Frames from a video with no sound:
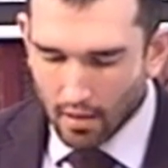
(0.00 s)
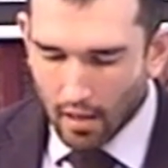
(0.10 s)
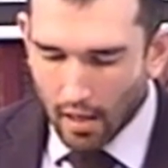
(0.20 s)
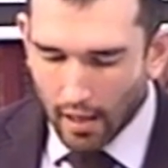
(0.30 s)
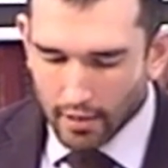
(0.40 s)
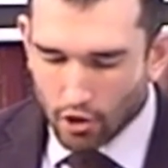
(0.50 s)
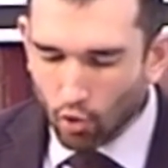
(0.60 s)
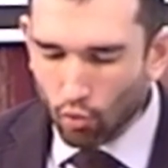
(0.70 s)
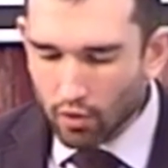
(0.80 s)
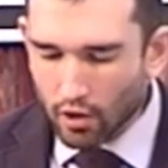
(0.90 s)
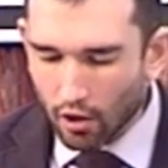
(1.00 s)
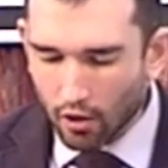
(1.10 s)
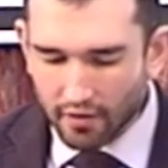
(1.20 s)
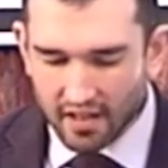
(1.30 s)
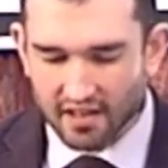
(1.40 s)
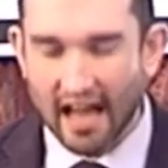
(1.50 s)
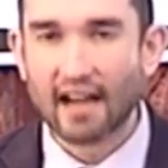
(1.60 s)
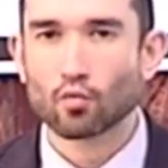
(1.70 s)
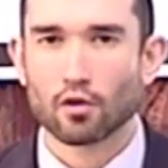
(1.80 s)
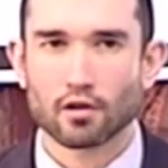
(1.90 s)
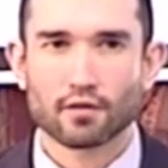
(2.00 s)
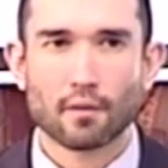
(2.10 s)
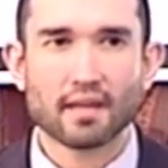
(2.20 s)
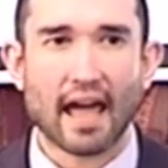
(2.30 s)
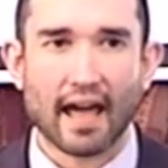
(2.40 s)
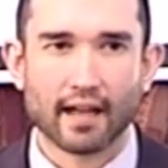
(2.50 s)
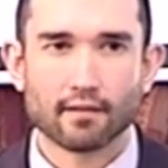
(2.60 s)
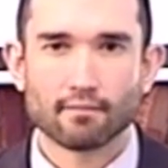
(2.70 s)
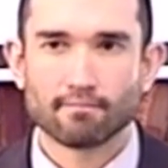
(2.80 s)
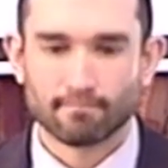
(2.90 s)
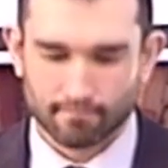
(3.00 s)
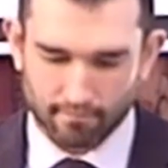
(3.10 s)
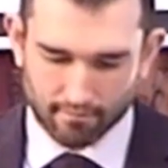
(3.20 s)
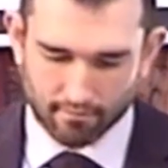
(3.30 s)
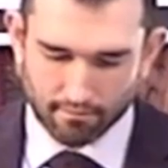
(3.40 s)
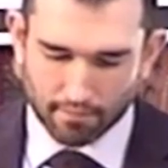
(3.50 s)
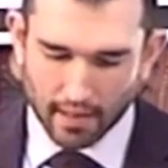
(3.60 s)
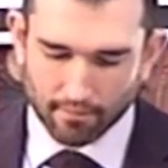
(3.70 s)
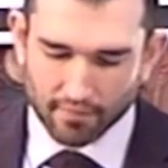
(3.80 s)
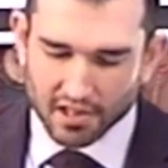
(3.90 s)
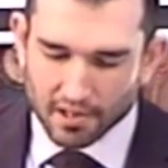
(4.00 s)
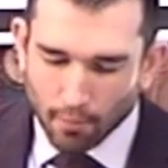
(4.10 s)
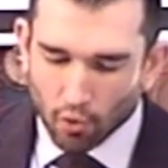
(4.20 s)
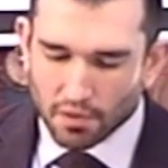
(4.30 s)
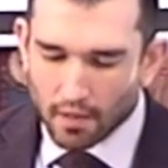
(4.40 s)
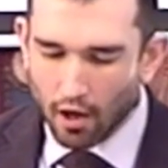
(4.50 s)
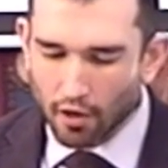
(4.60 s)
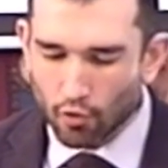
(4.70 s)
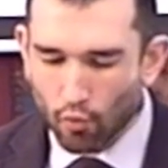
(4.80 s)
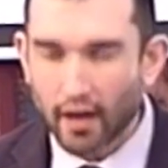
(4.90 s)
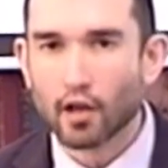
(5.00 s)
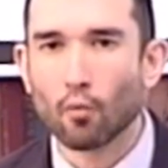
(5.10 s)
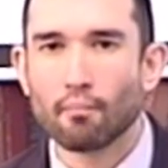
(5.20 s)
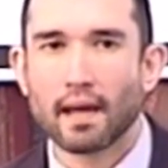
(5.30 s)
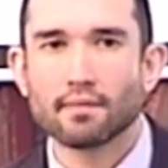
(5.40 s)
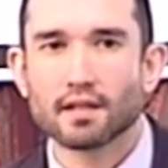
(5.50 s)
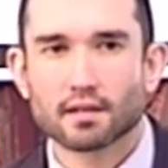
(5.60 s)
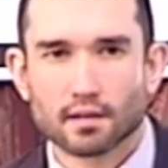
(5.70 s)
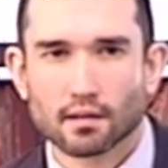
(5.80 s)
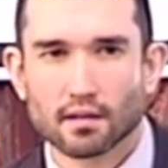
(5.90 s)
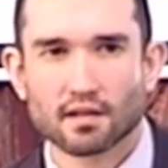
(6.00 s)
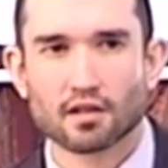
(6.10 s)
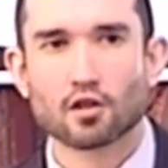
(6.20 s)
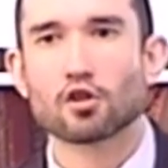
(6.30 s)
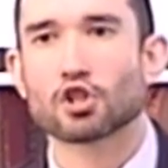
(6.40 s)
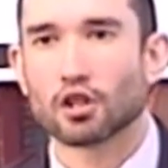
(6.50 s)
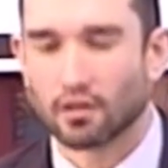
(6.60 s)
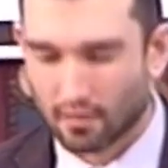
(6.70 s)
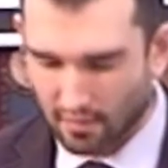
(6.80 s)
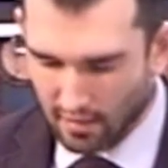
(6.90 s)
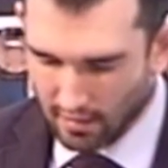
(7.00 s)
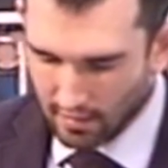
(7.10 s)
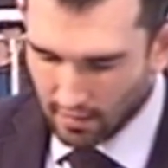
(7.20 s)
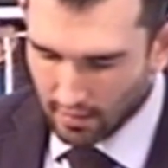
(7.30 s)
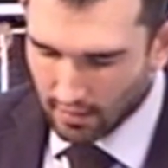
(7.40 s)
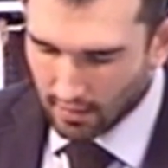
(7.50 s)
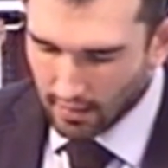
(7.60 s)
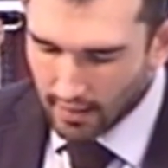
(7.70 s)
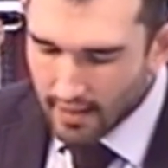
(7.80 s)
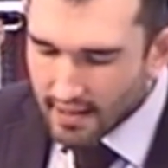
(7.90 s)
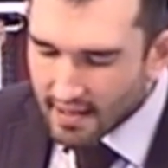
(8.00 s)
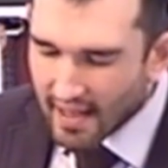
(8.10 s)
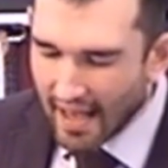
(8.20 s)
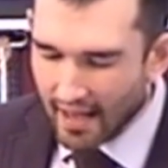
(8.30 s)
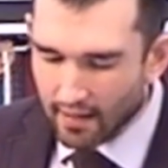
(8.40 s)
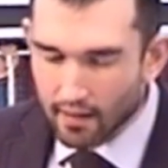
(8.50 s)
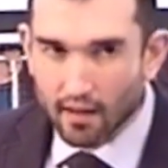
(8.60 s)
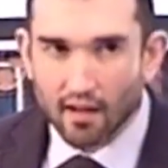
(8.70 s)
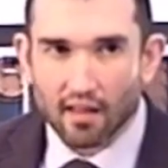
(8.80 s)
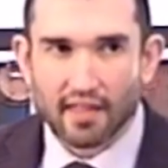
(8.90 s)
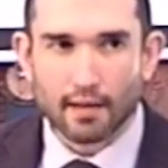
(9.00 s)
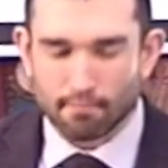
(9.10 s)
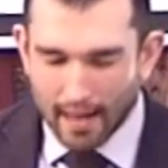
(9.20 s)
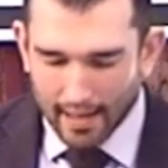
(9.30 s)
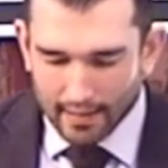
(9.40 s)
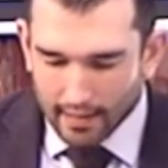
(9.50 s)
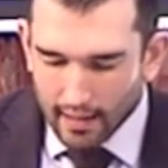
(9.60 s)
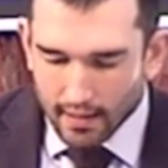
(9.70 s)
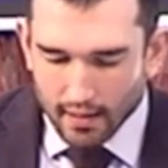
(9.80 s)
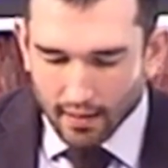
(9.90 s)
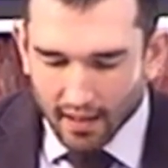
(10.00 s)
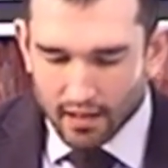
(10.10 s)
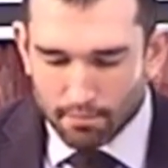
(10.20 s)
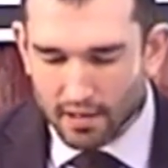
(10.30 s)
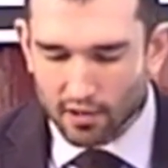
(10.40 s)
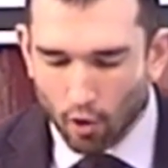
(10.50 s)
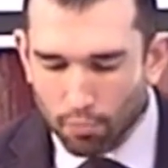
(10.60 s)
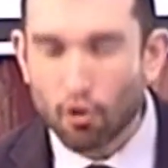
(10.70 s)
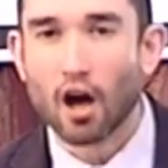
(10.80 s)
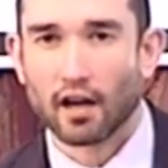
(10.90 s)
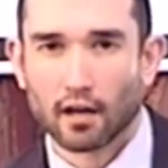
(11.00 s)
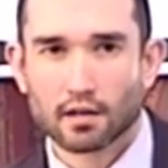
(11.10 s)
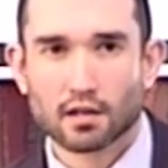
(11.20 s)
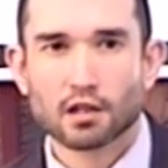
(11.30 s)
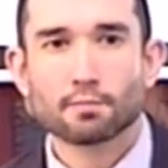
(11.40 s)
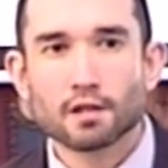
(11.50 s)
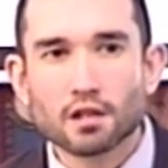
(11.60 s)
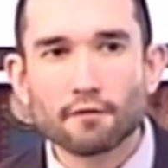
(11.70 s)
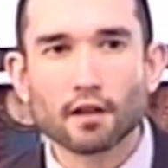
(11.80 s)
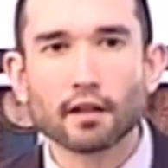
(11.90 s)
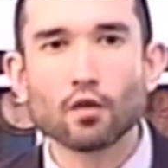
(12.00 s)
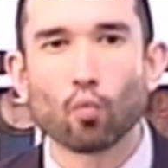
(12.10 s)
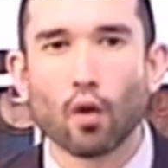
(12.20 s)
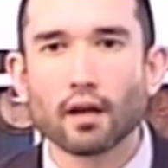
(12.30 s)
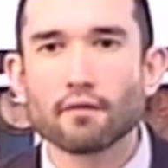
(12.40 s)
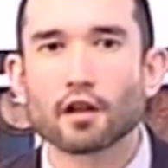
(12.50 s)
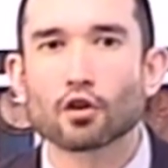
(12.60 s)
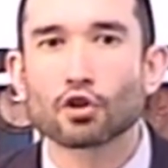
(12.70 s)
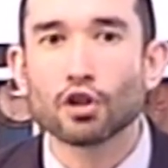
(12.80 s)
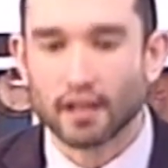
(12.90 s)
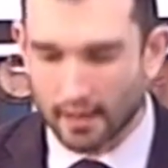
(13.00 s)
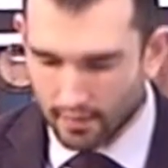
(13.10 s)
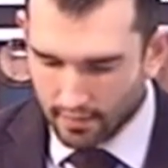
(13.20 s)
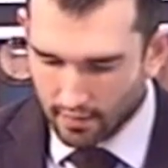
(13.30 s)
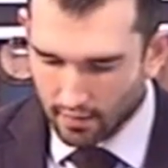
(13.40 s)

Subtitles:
I don't recall the exact words from the ad, but the spokesman on the radio made this assertion. He said that by eating a Nabisco product, specifically one of their cookies,